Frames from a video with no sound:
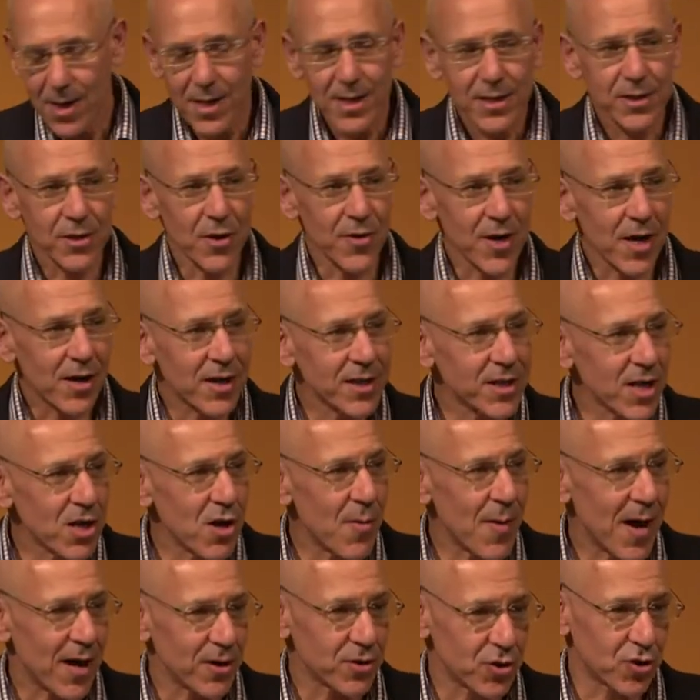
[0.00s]
So the idea
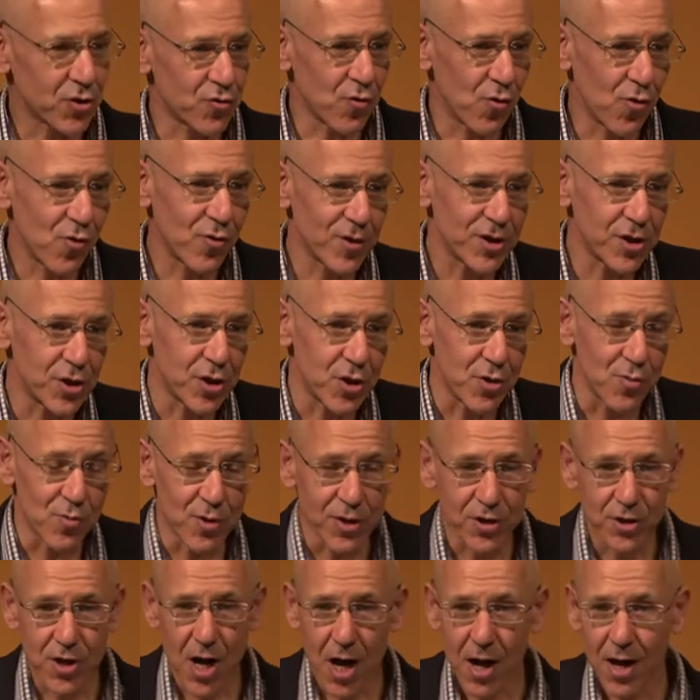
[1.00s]
about straw is you
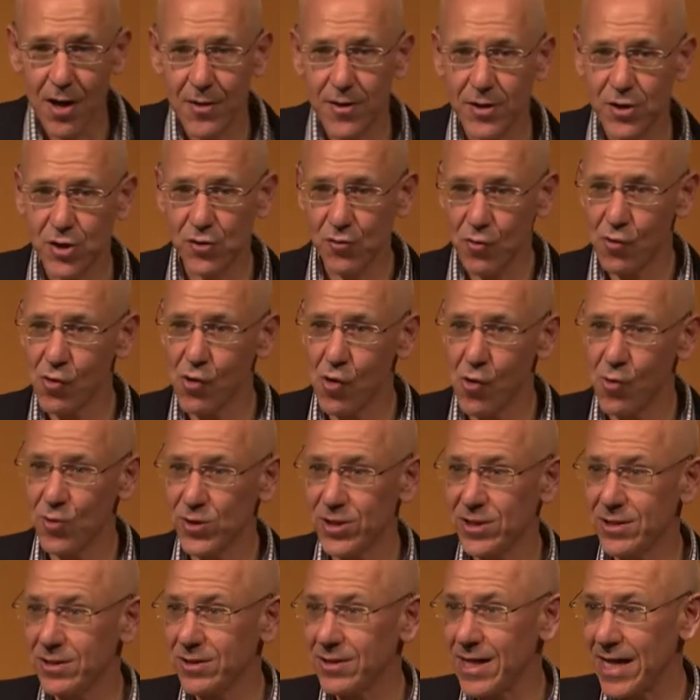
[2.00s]
would, uh, the straw
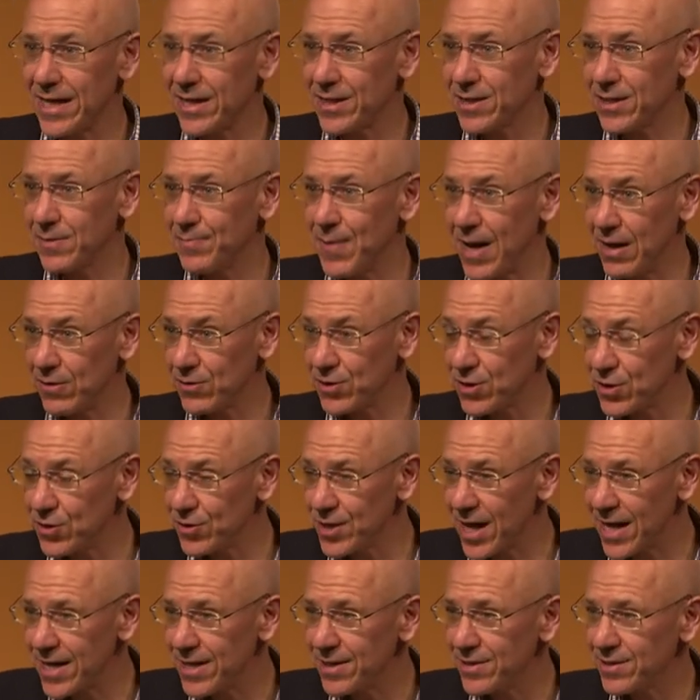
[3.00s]
course takes about two
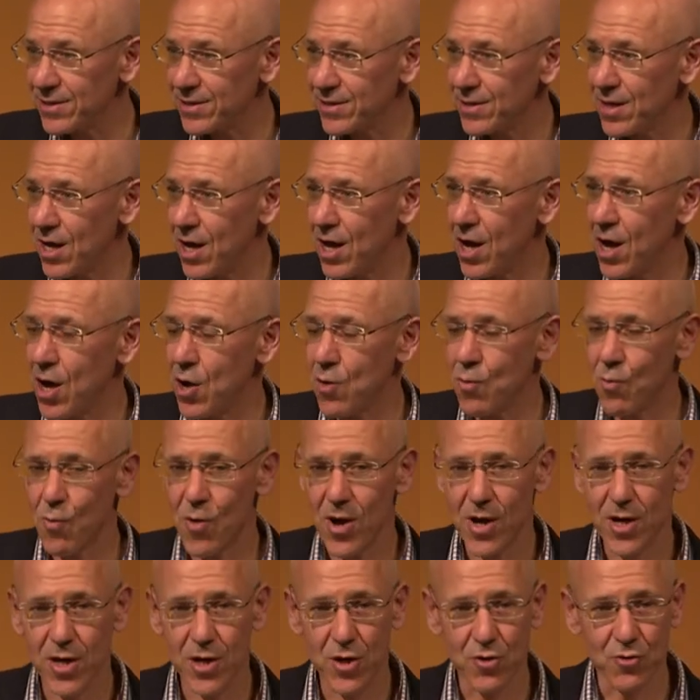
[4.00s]
days uh,
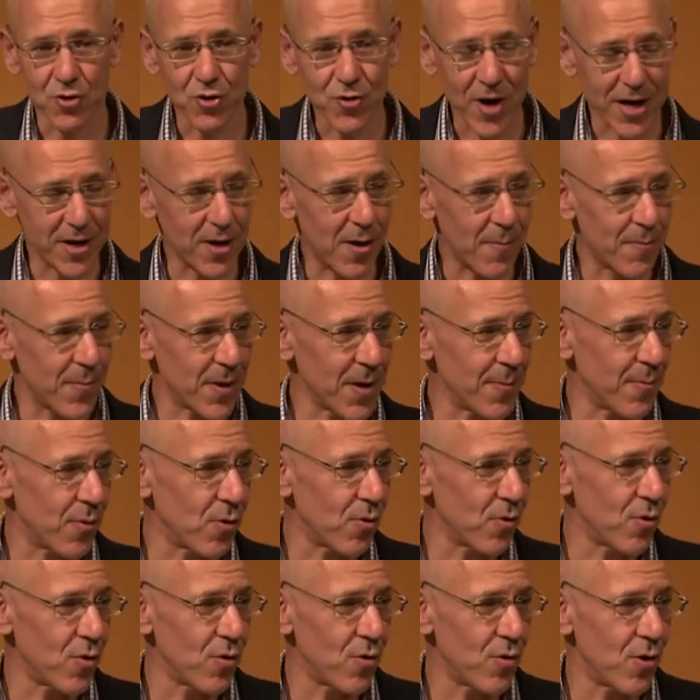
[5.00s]
where you train up
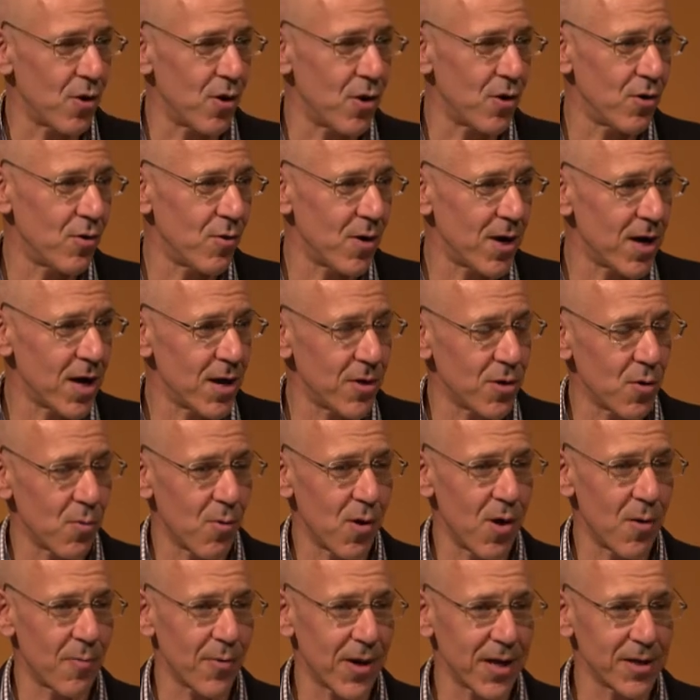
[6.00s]
people who, who are in the
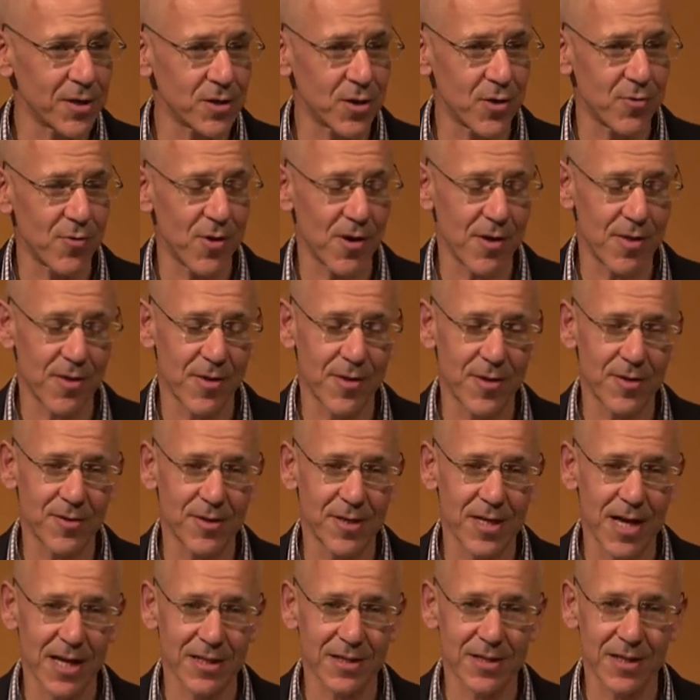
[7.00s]
workplace, who are
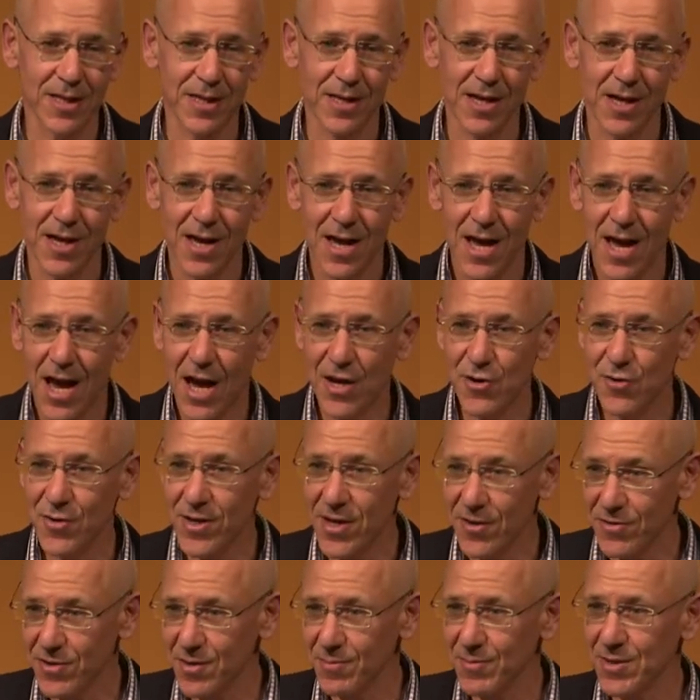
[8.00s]
enthusiastic, and you
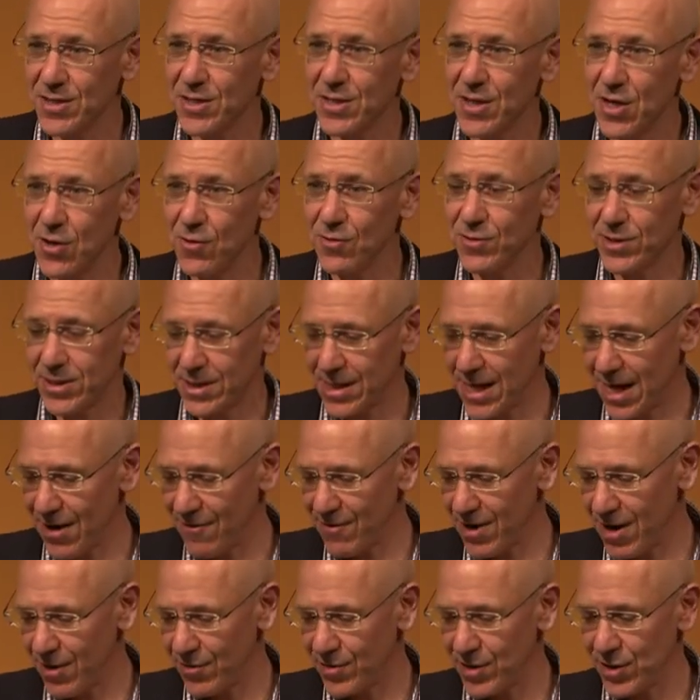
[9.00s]
give them the skills to carry
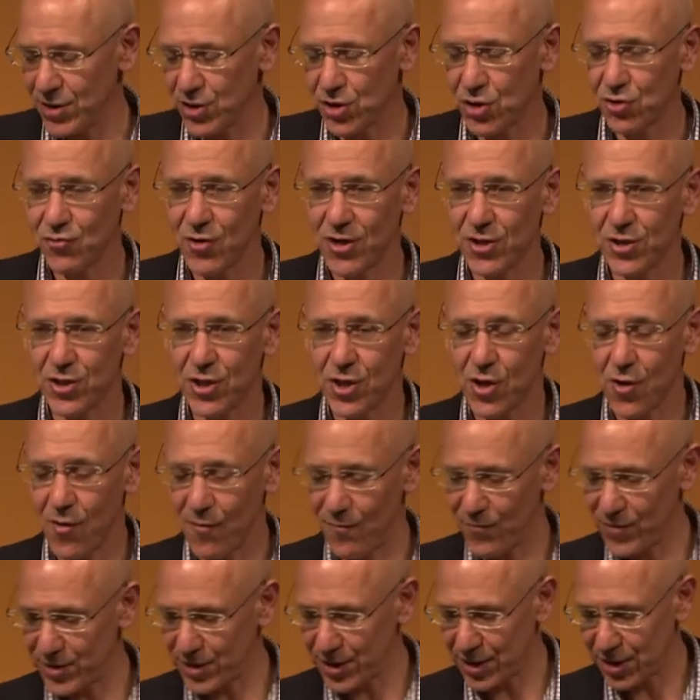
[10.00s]
out these structured
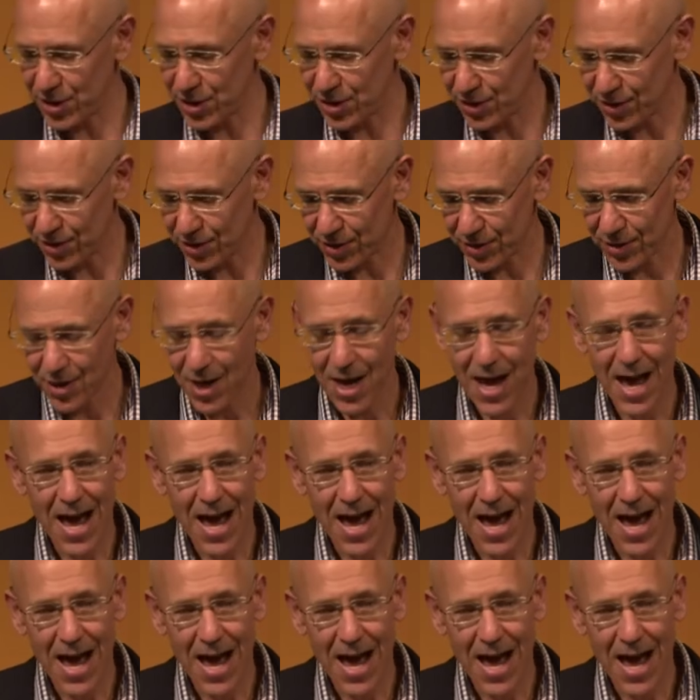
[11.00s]
conversations.